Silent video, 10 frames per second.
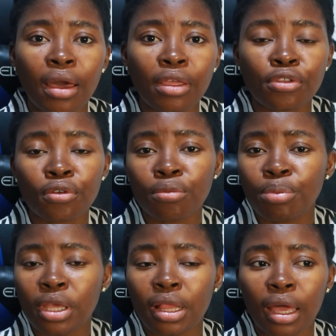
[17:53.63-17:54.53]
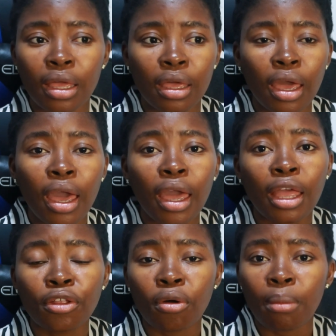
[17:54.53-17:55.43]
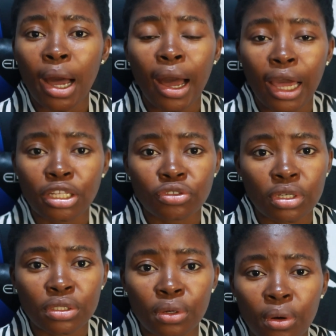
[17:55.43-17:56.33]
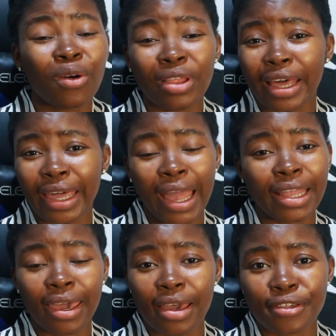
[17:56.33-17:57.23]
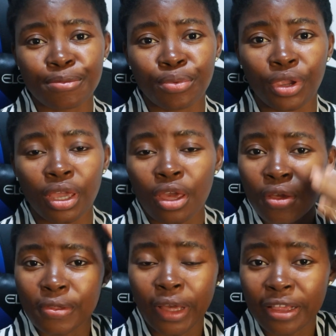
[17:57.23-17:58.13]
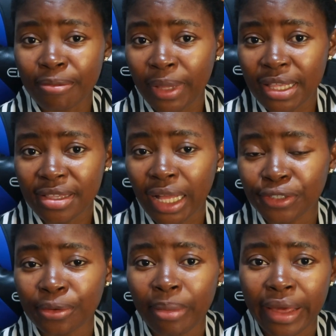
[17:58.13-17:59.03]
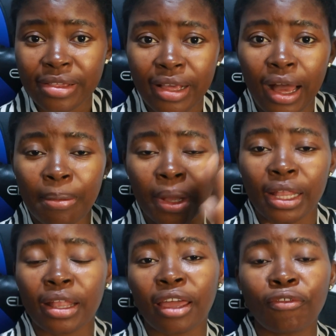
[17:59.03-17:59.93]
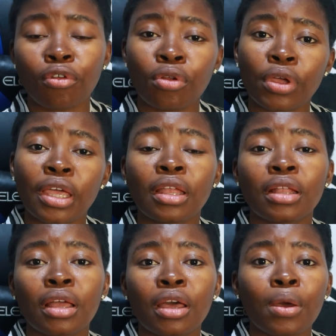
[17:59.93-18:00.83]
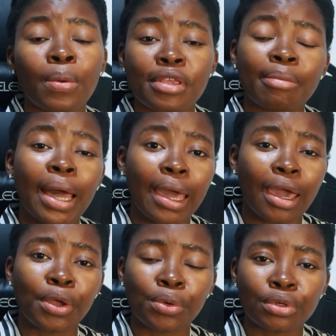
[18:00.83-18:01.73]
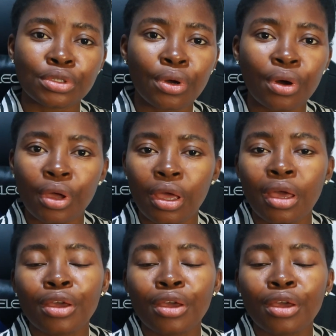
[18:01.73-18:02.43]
it could be like a normal hydrator or like any hairspray so i split that on my scalp and then i follow in with my hair growth oil